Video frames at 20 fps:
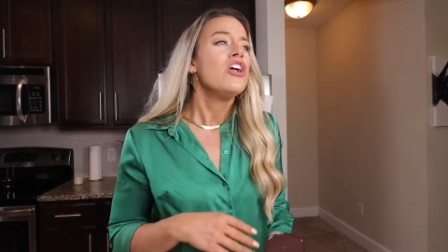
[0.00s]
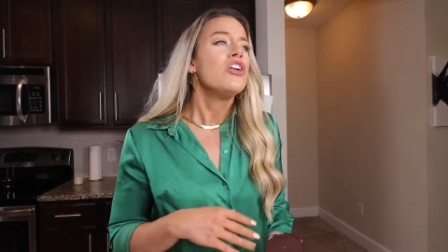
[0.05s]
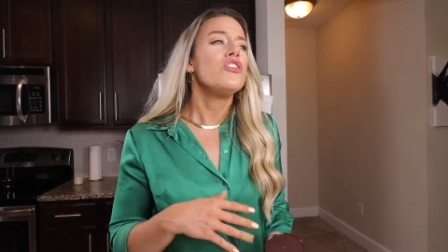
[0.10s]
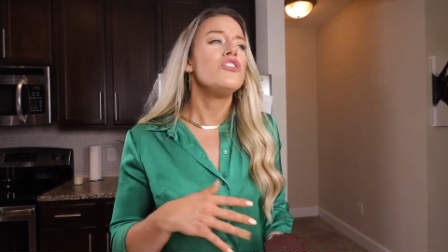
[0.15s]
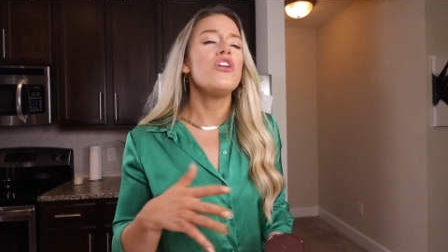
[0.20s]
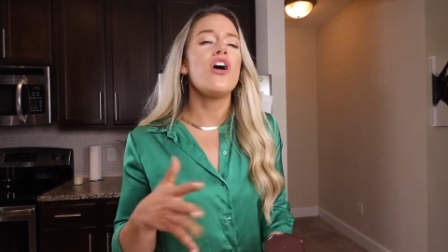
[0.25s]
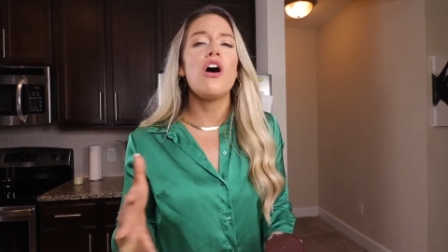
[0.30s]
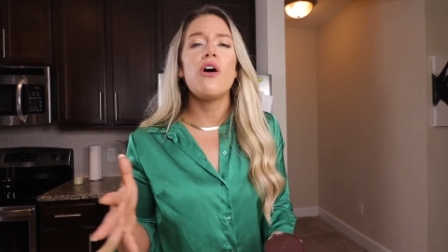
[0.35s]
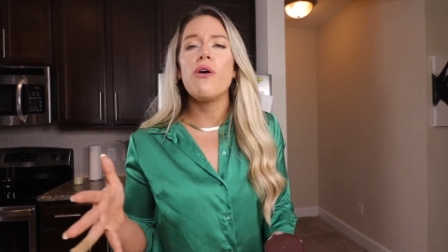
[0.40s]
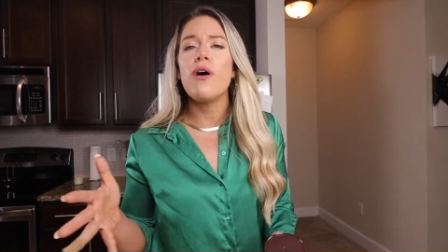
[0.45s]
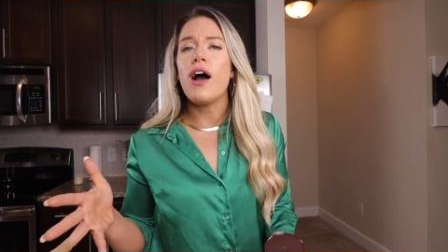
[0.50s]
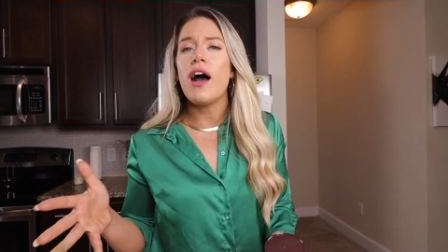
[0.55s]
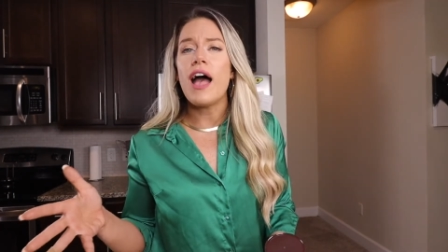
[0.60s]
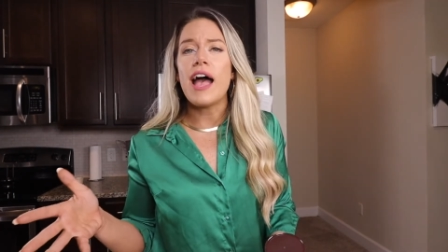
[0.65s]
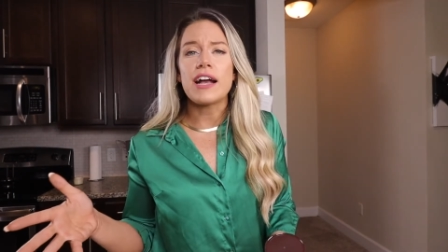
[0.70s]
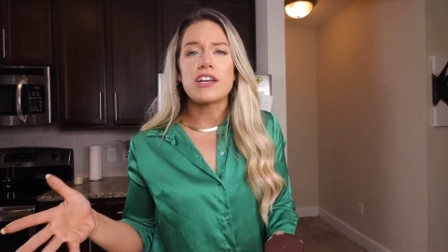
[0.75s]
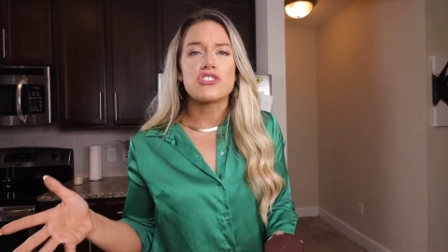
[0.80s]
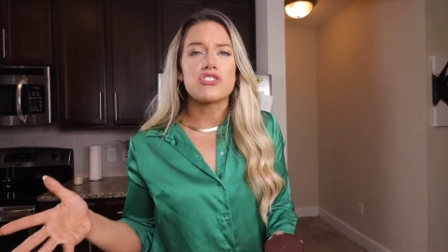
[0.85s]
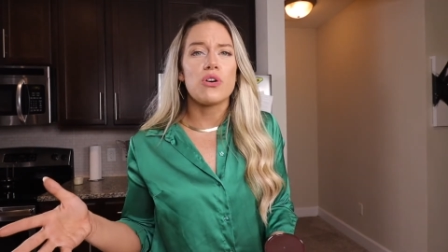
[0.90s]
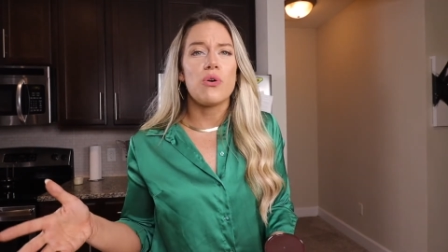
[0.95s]
no
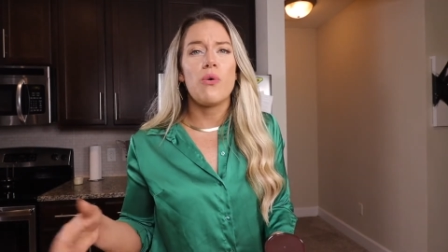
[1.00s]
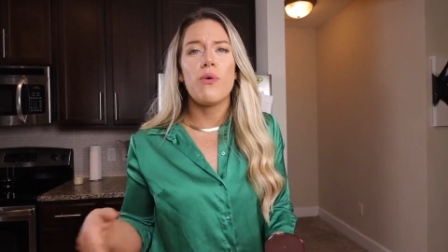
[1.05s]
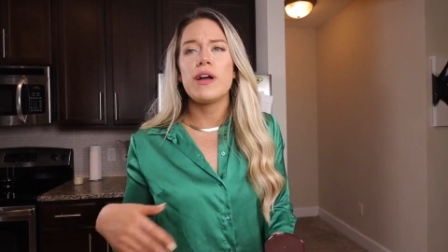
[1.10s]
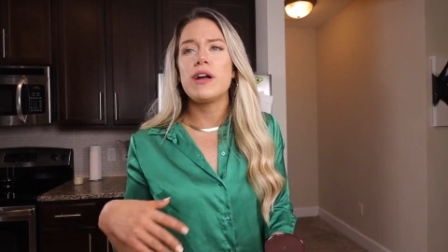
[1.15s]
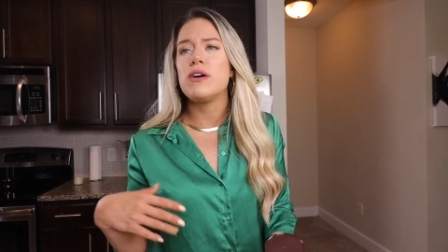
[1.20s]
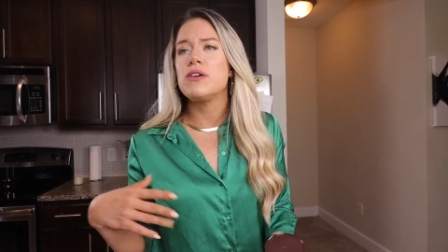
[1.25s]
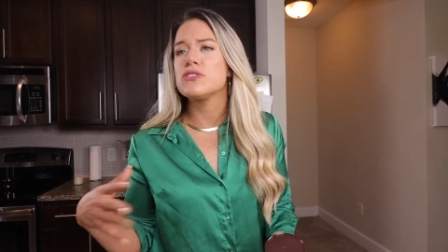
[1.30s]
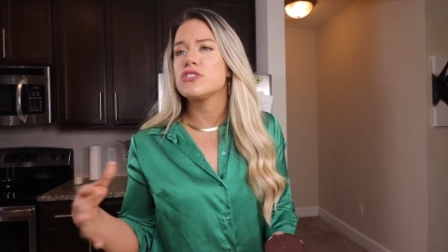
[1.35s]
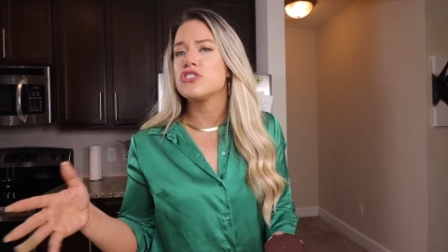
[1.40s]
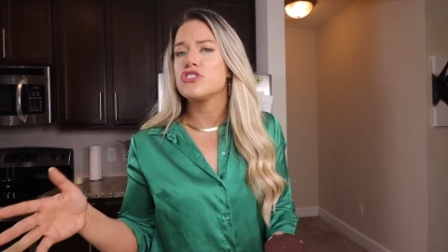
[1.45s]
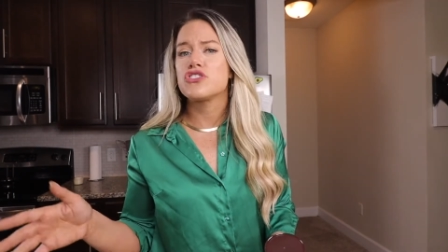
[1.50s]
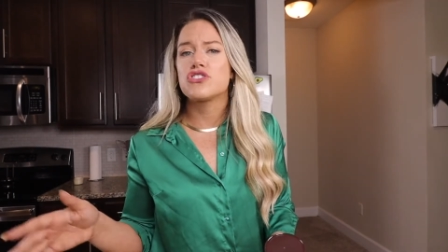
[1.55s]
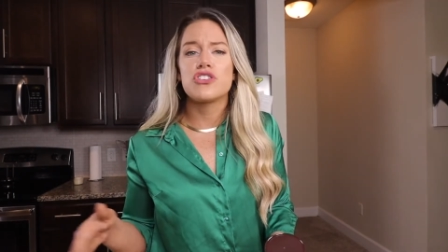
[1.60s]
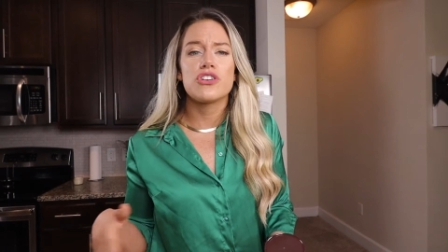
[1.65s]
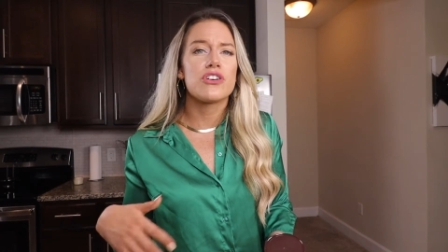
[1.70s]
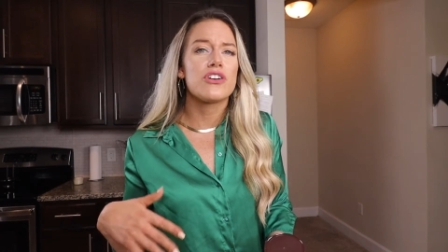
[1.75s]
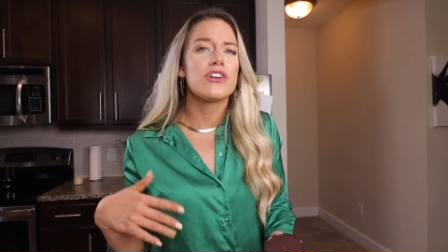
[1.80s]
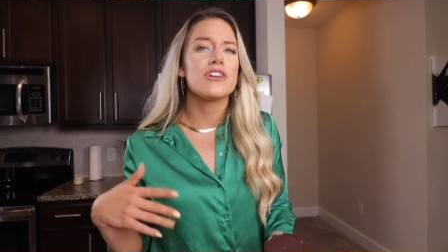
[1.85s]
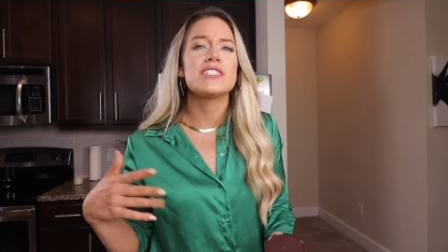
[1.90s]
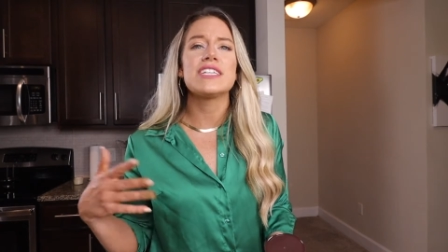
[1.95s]
extra oils,
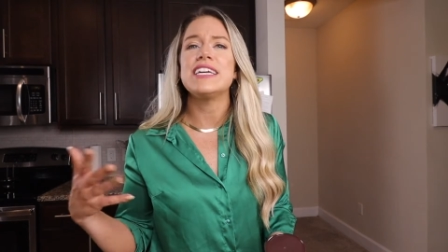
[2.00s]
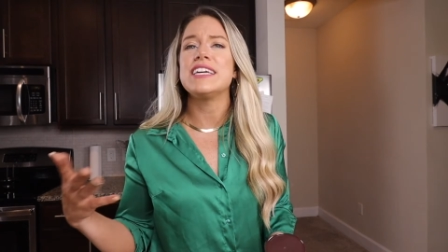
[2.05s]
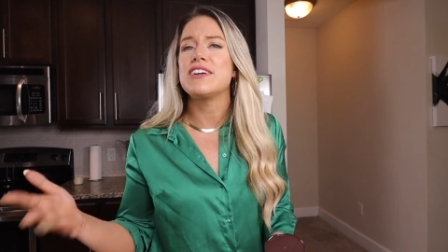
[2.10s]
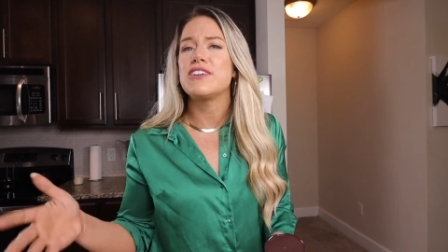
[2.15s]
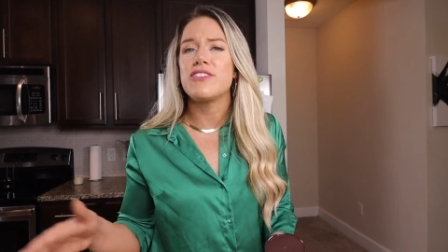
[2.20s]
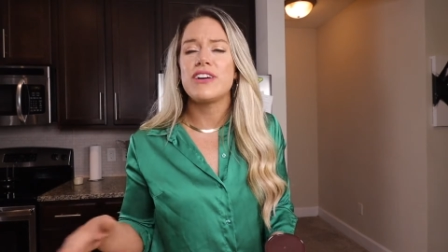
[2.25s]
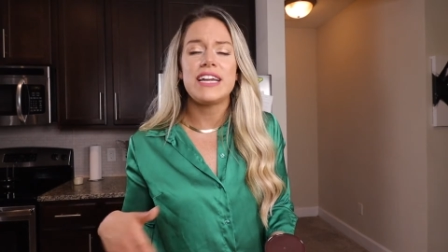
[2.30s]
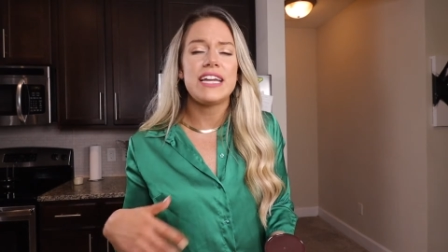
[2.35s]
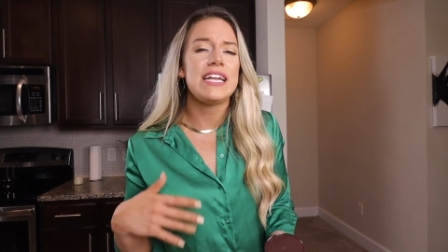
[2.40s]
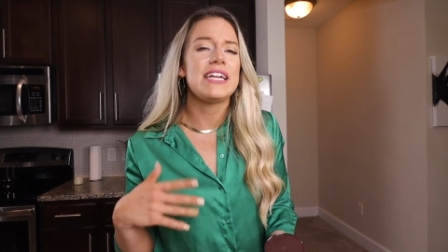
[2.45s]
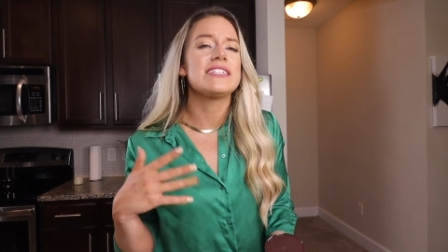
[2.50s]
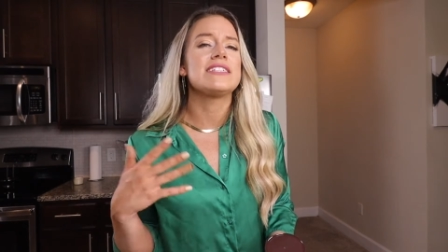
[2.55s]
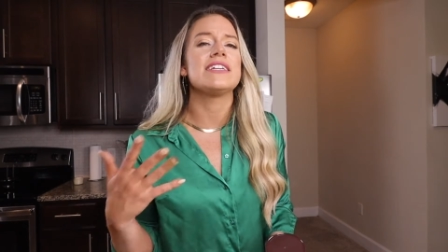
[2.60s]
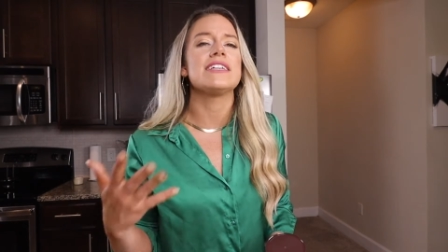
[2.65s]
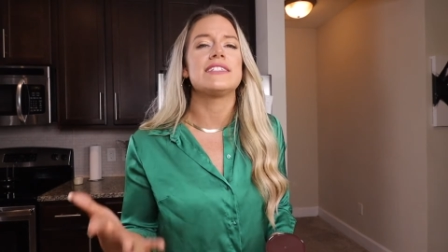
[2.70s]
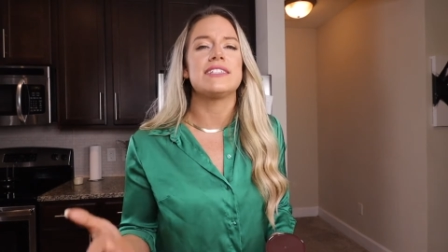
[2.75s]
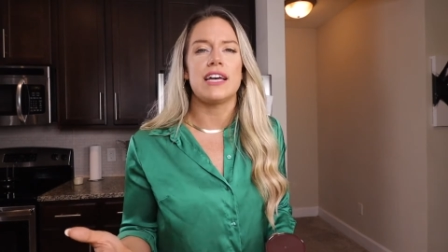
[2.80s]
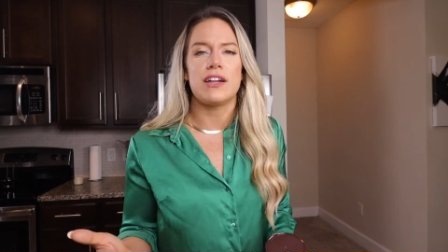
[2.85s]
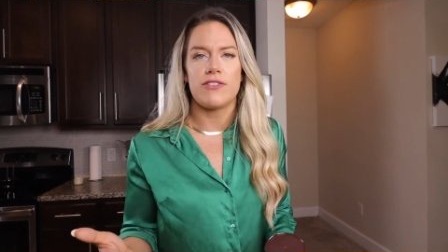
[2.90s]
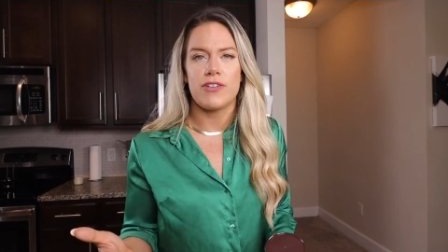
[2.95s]
sugars, ingredients,
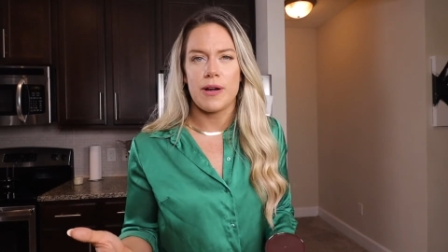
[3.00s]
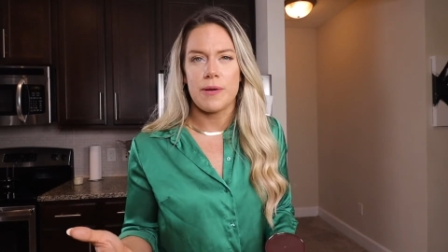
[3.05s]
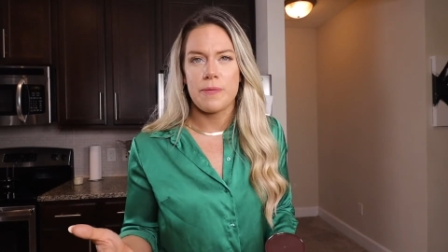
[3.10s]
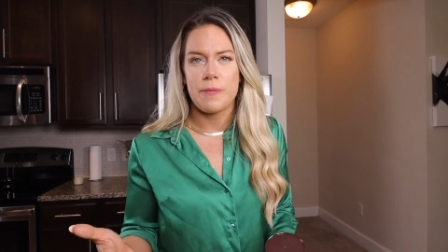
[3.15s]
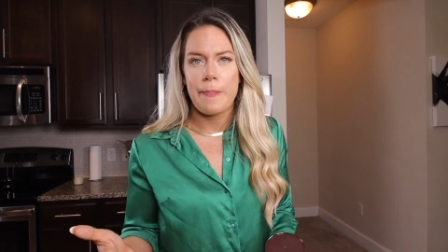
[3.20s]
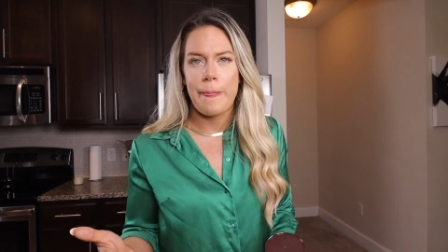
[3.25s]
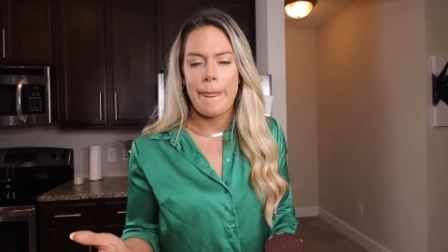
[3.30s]
etc.